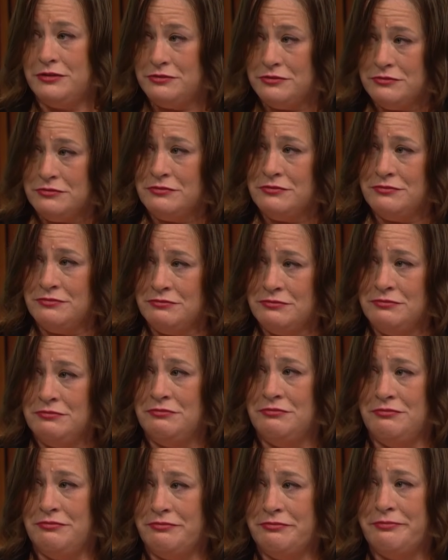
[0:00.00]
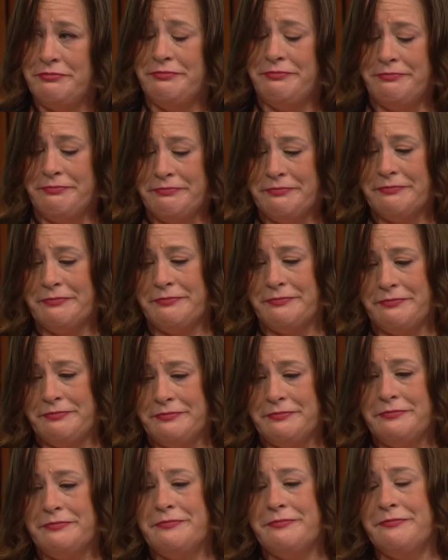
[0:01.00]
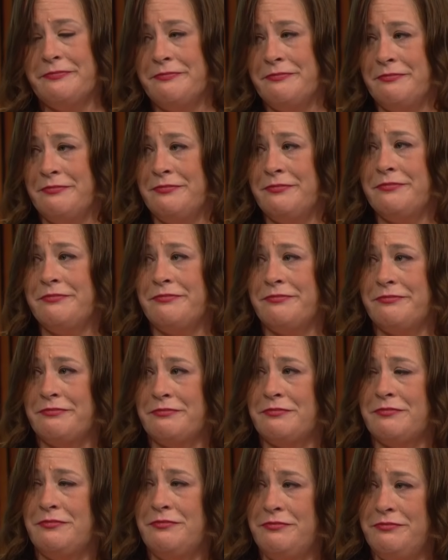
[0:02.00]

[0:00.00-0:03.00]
see it. I see it. I see it. I see it.